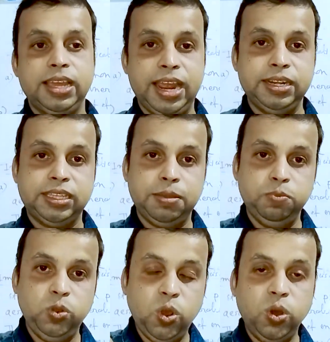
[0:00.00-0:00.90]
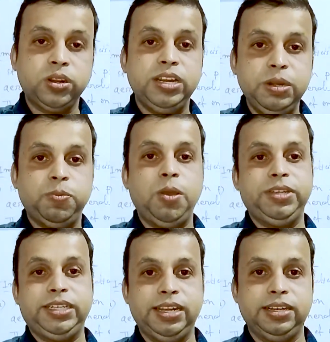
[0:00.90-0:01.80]
and some more
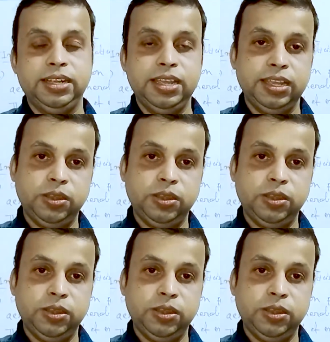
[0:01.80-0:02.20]
information,